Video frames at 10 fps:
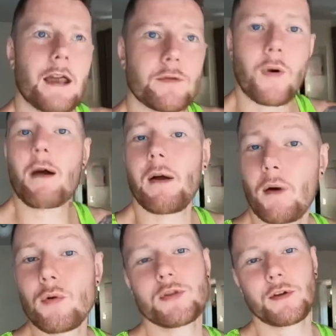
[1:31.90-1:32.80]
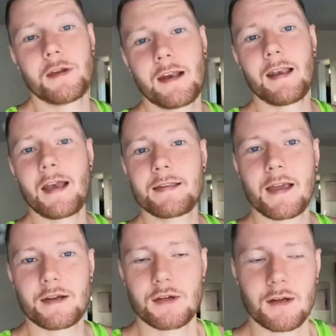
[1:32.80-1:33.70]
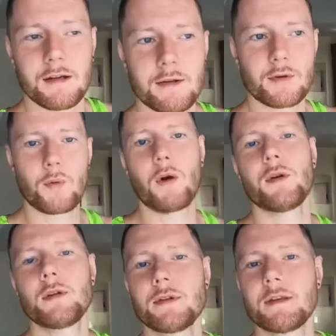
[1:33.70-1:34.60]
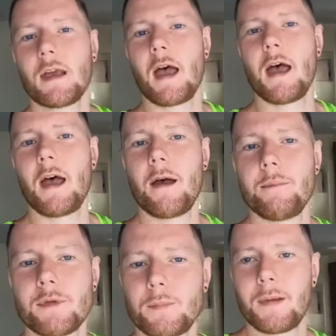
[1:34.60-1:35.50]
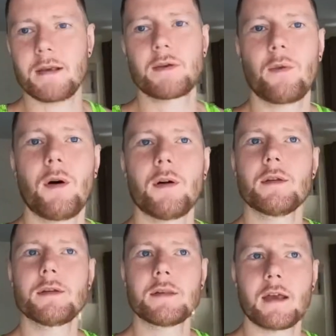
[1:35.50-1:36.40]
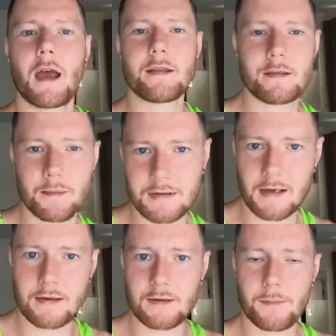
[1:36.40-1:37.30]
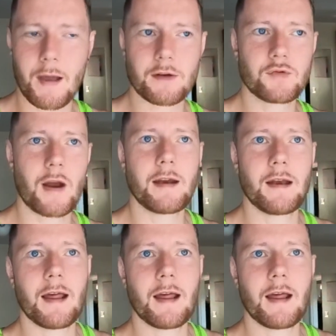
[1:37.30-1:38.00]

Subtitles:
as well, I also did a leg session, squats, split squats and some resistance band training.